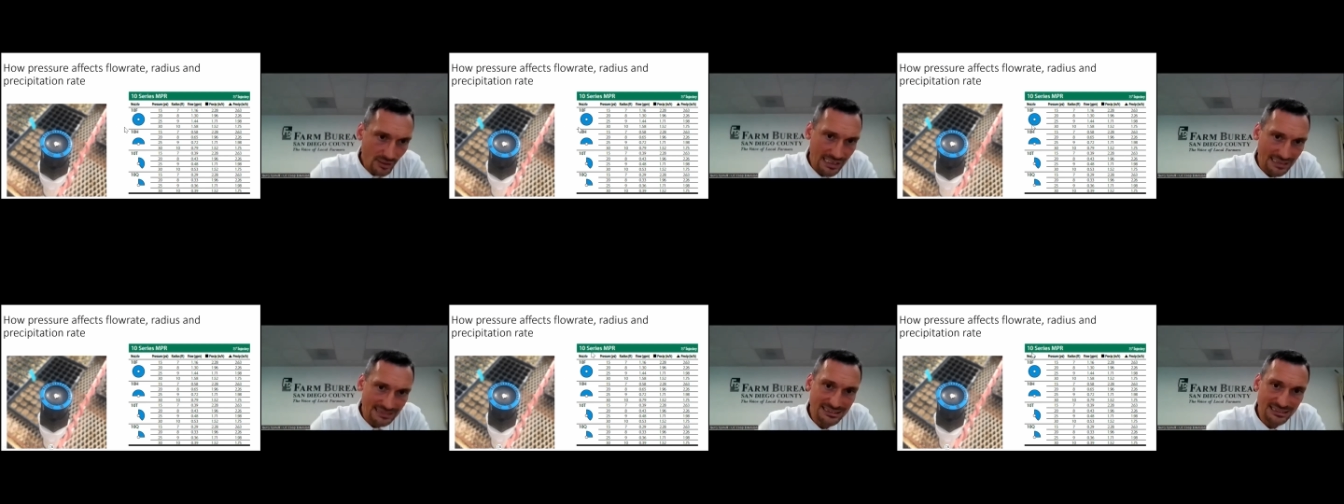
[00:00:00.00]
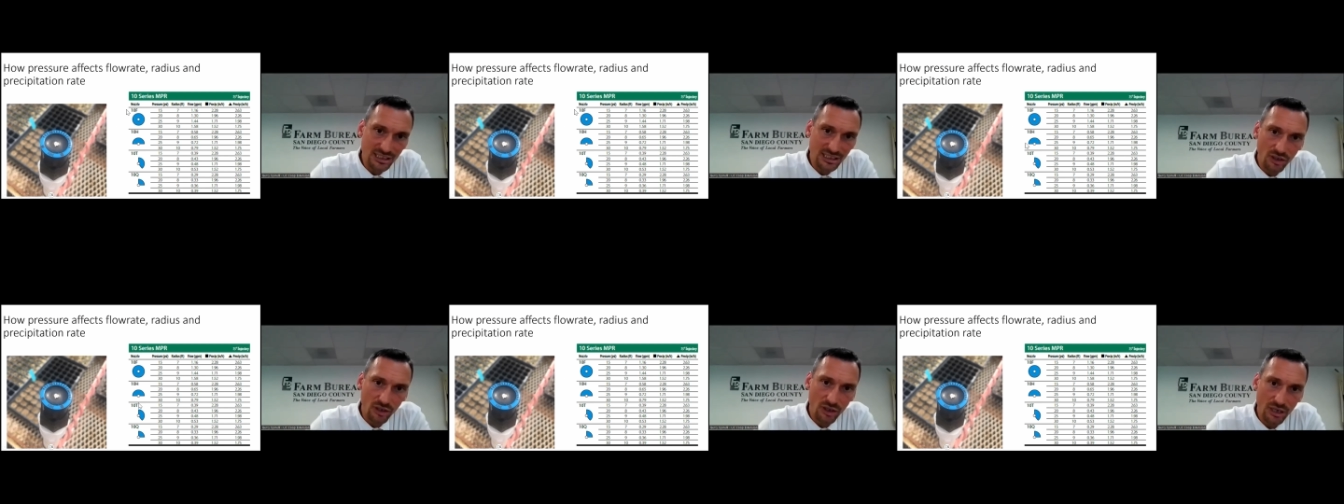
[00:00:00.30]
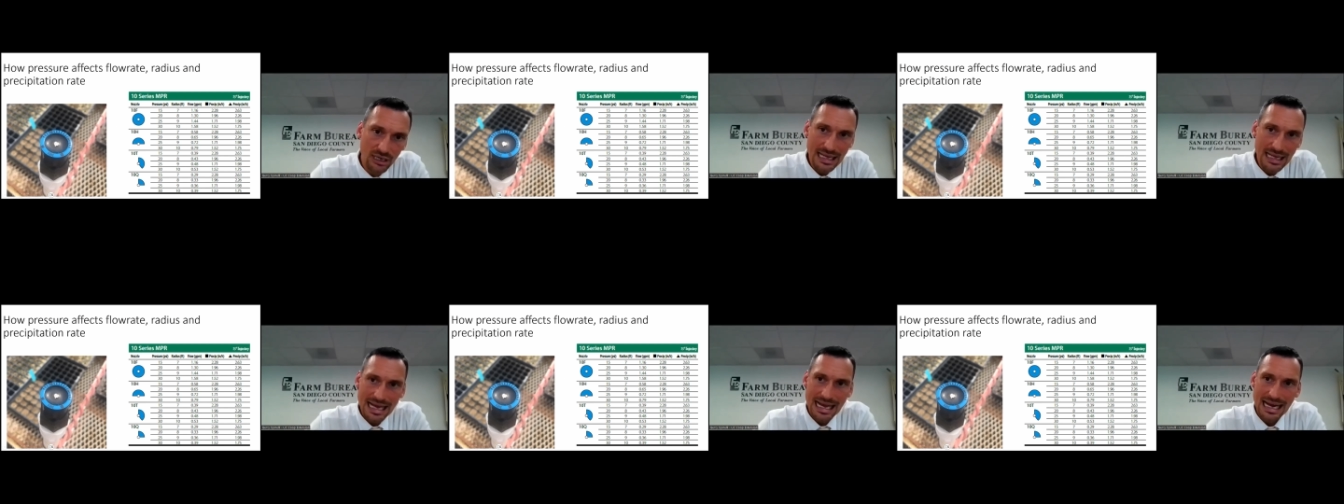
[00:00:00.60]
And
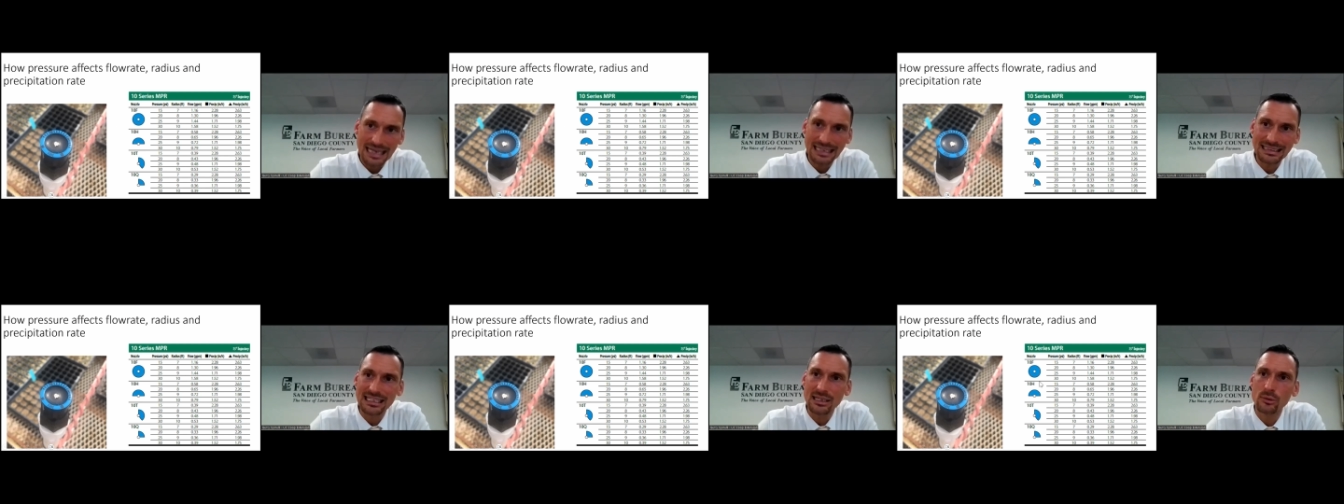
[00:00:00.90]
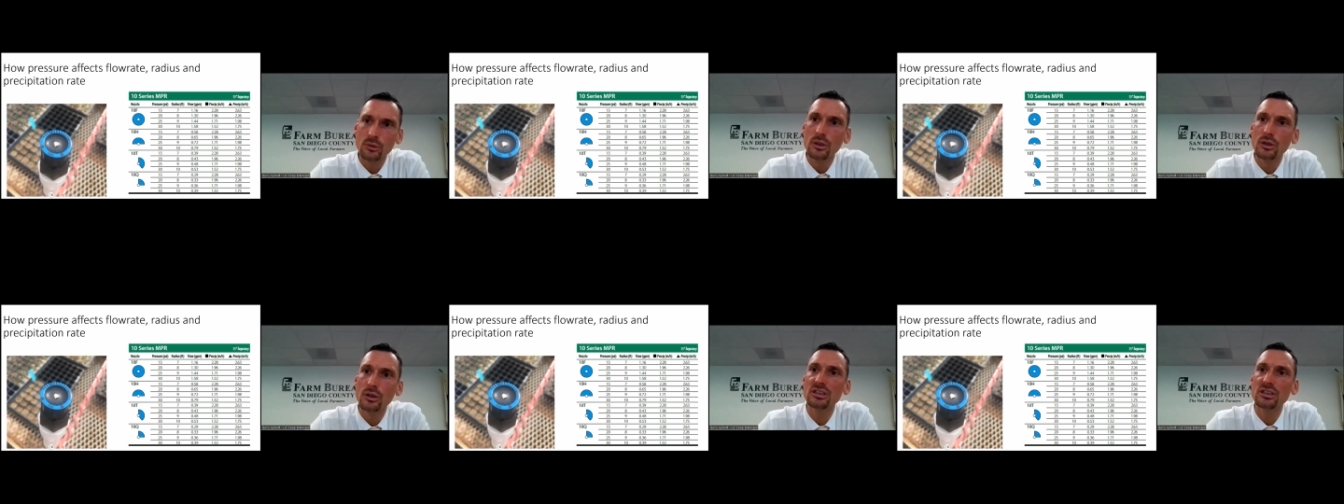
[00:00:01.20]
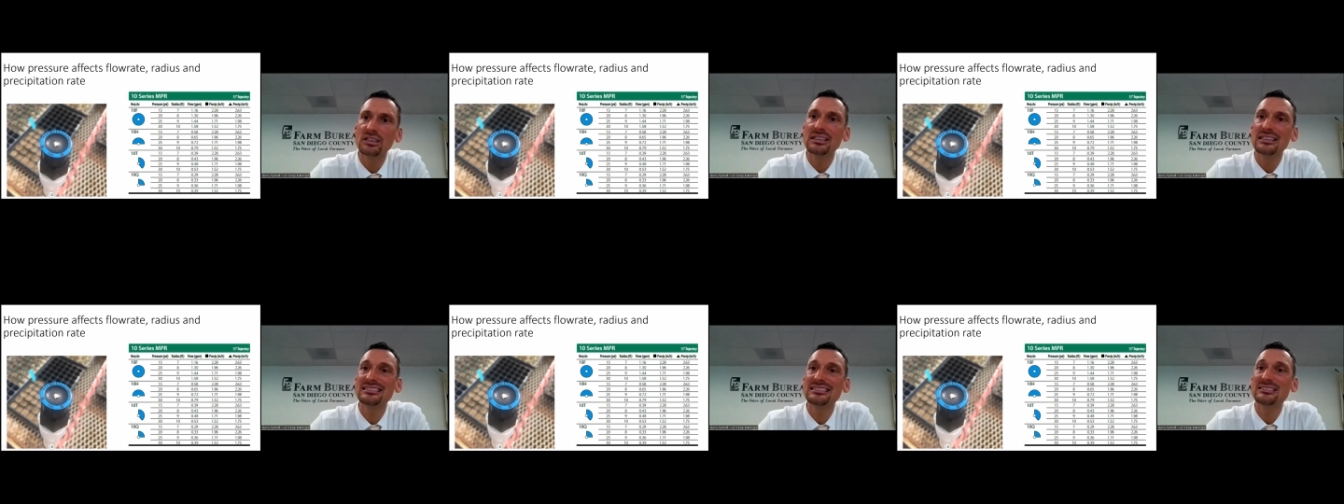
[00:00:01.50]
so I
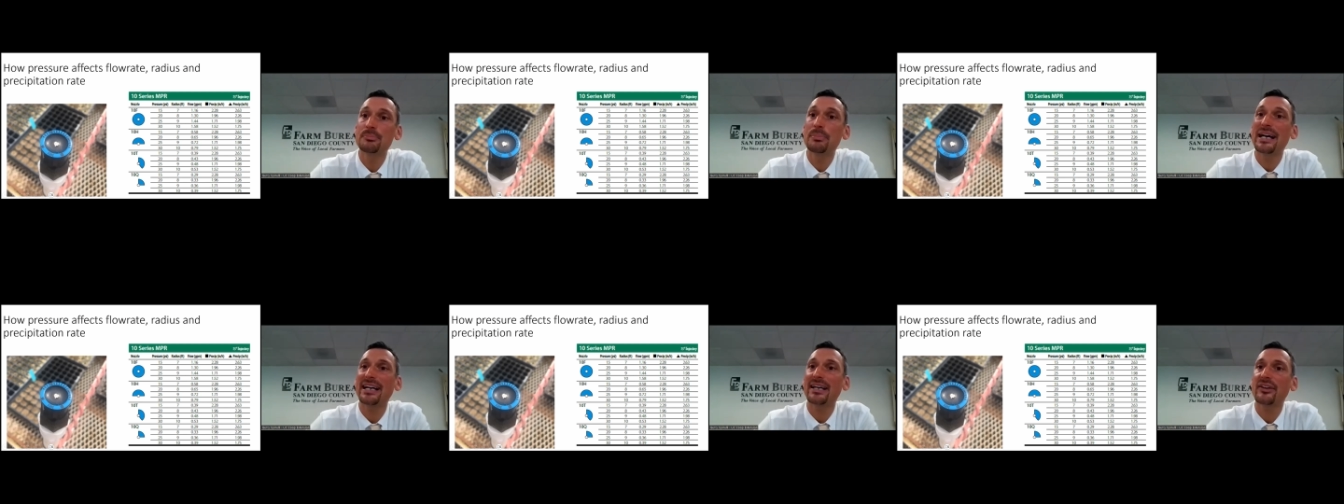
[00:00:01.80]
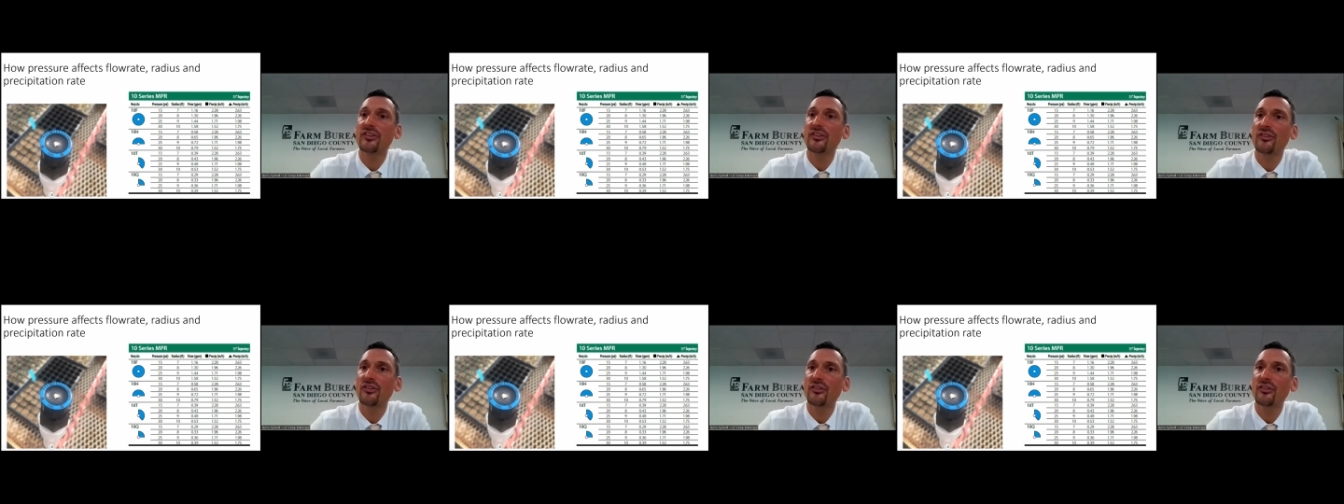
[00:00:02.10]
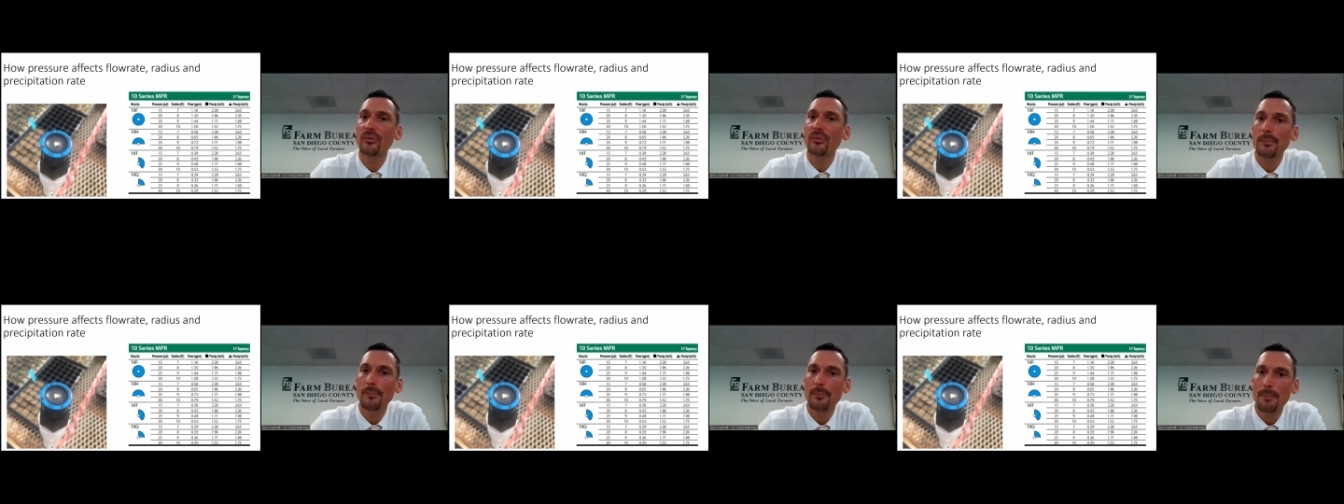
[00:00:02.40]
downloaded the
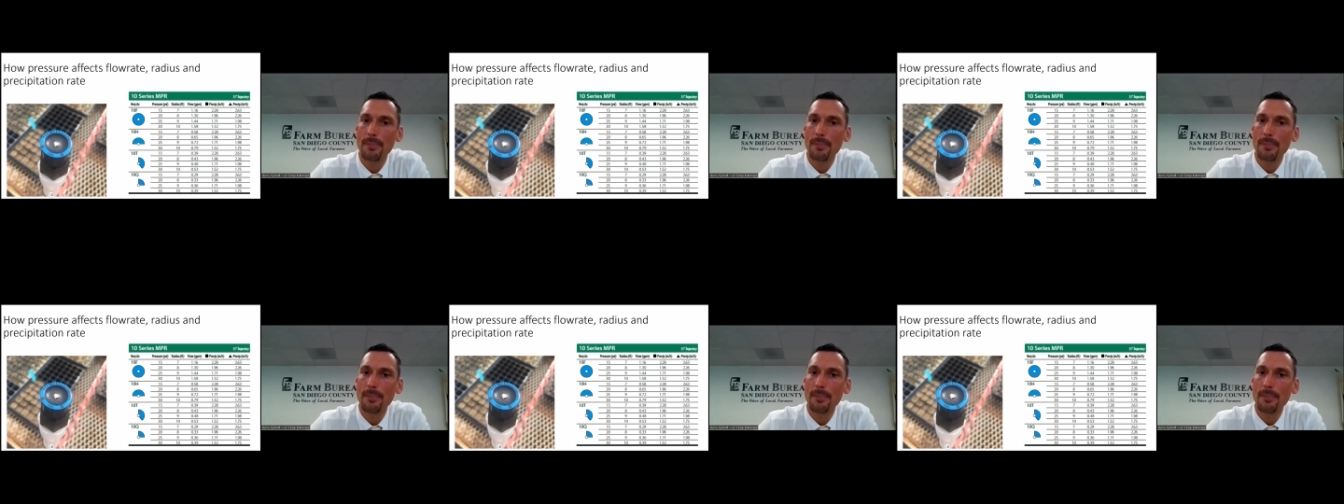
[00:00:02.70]
specs.